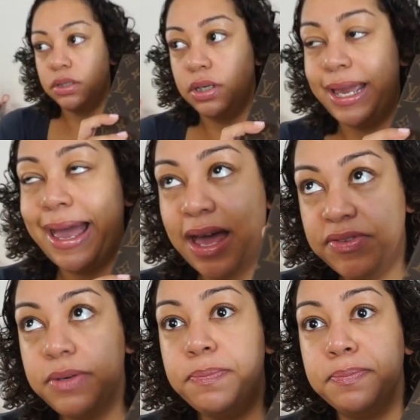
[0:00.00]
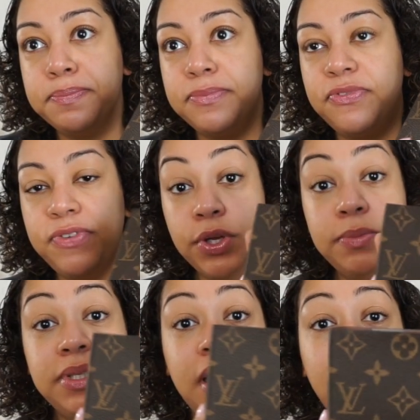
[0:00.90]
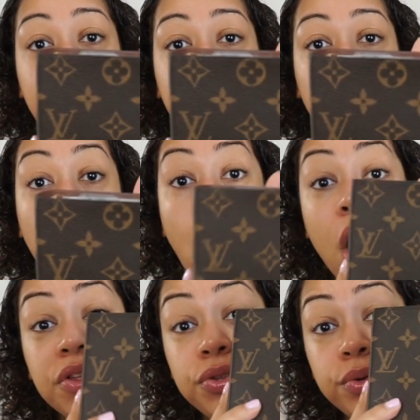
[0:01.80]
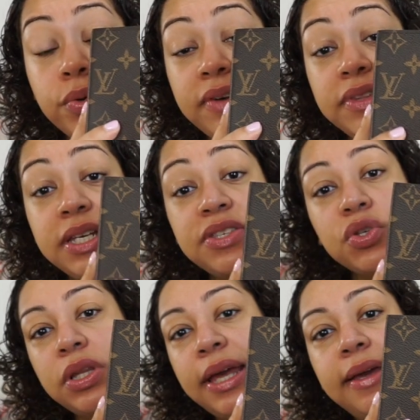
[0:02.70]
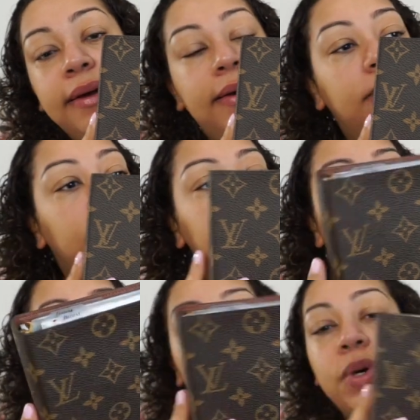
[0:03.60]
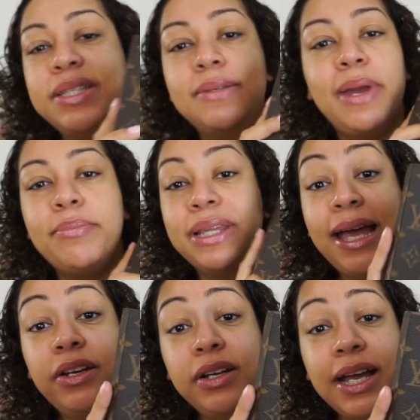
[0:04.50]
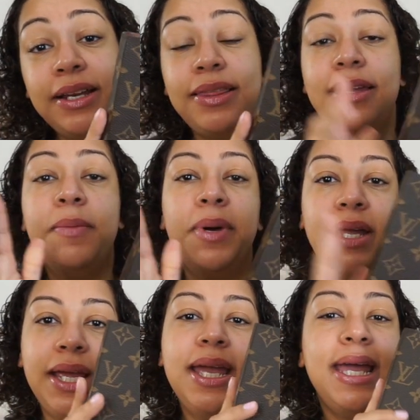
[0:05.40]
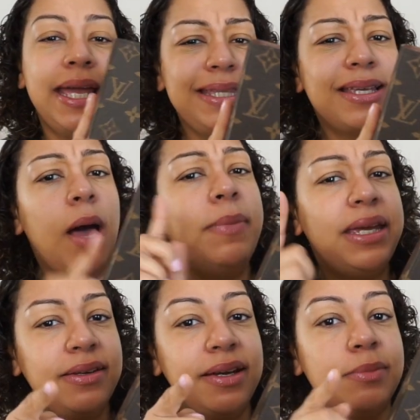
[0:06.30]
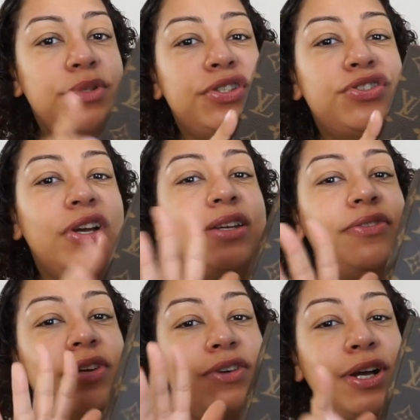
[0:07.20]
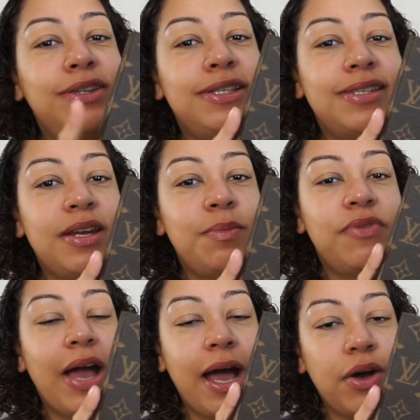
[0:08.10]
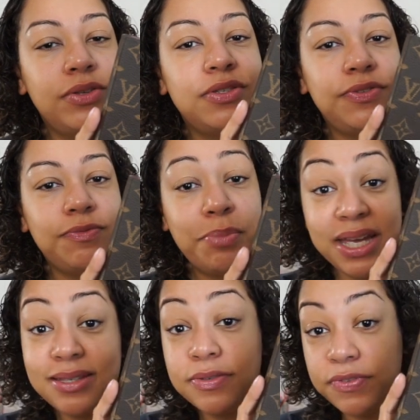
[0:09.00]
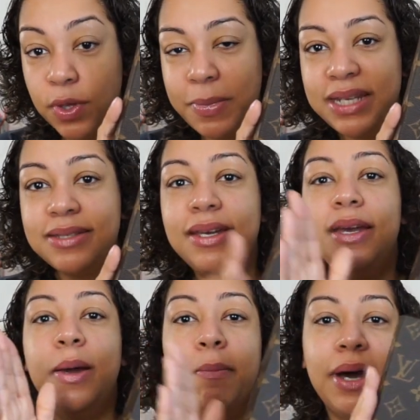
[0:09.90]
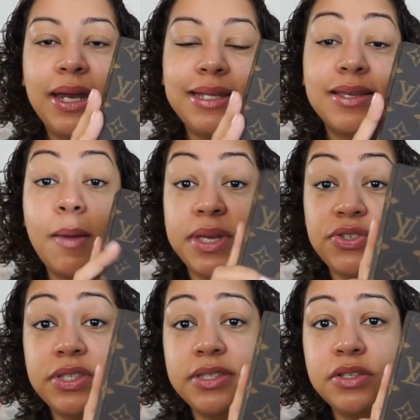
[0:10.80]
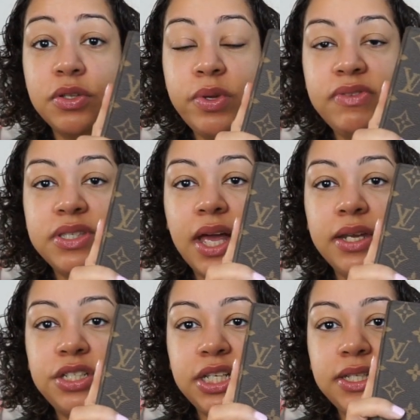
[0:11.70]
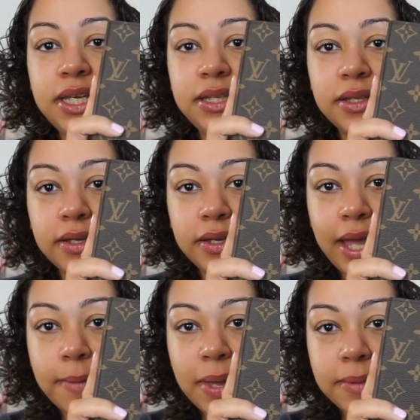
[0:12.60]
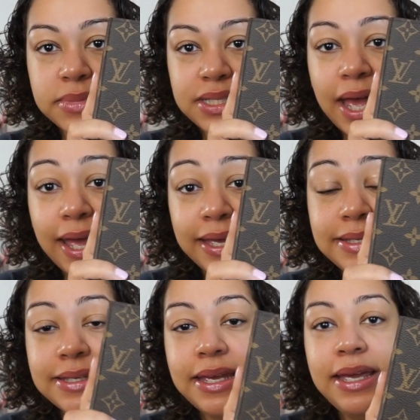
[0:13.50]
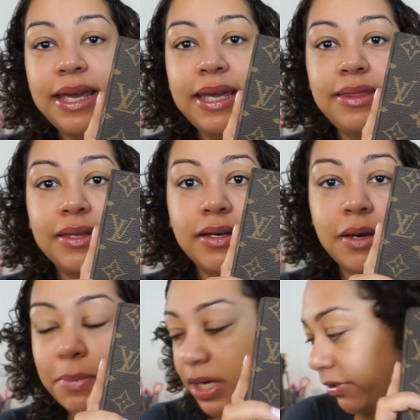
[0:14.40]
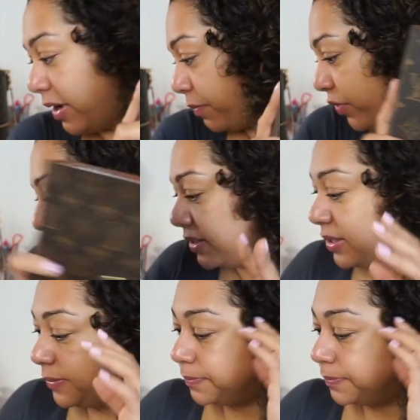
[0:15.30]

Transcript: I haven't filmed a walkthrough of this or like a, you know, what's in my planner kind of thing, but it's coming. I'm just trying to figure out the setup of how to best film it, but it's coming. So this is a Louis Vuitton agenda in the MM size in the monogram print.